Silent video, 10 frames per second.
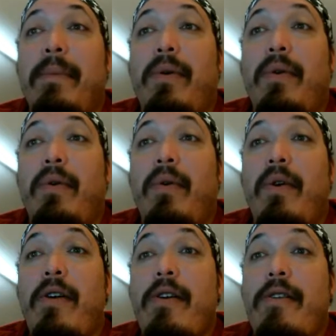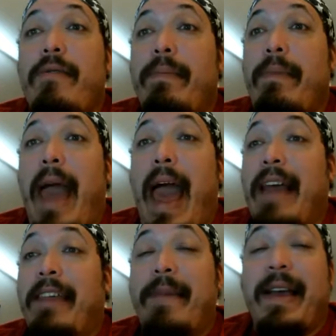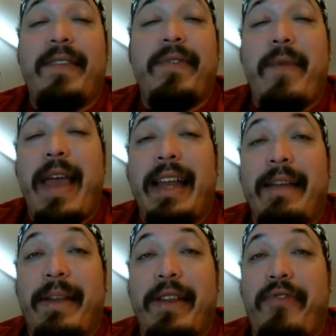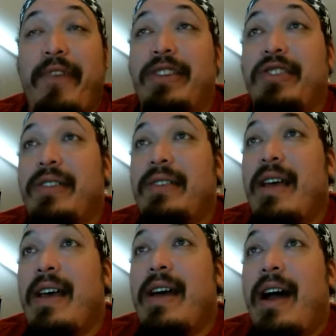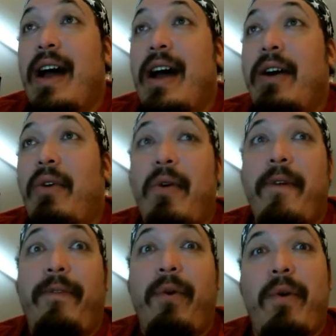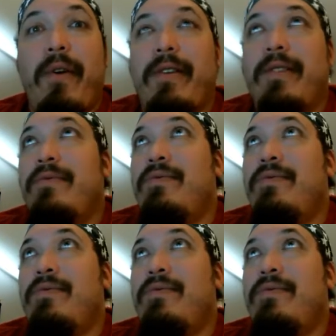or aspects of the Reagan administration, or Ford,